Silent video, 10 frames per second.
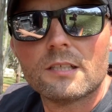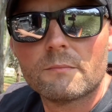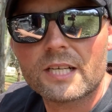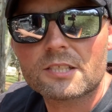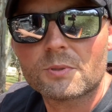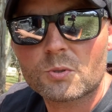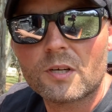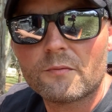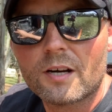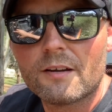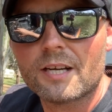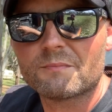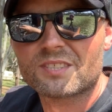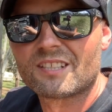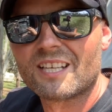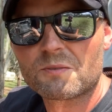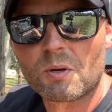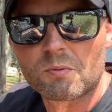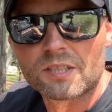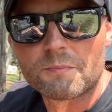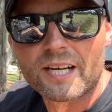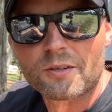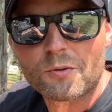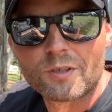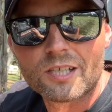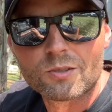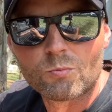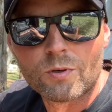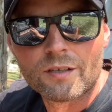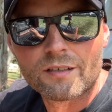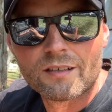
maximum 25 amps. So that's probably about a 300 watt